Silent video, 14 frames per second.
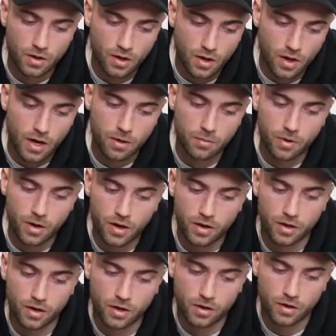I am not
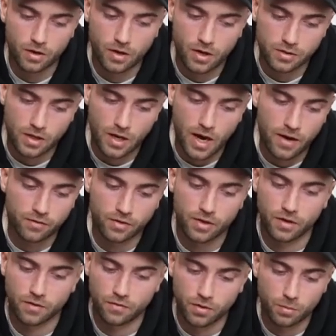here as an
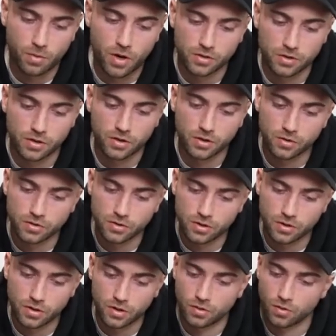advocate for the
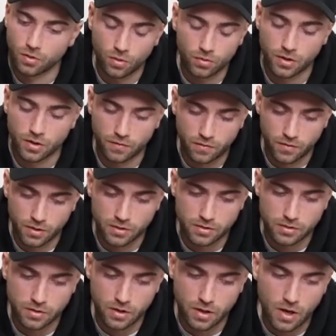prosecution nor the
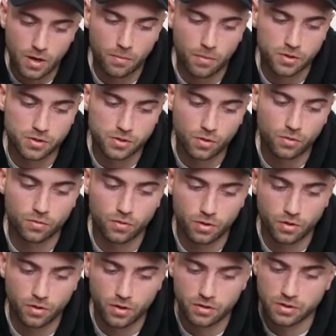defense. My sole
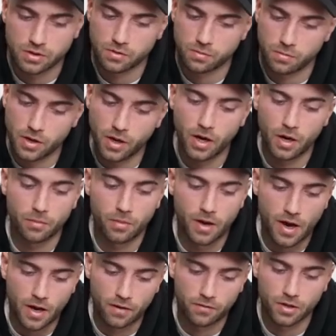role is to speak on
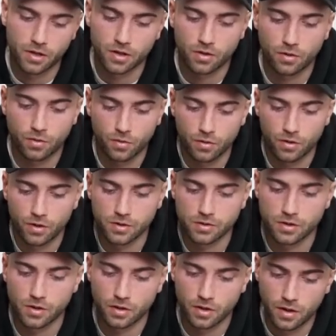behalf of the Corey's
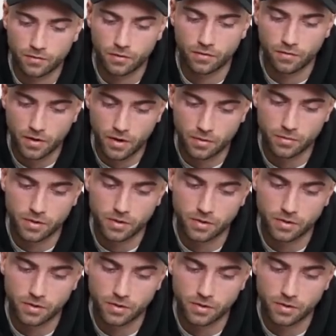loving family.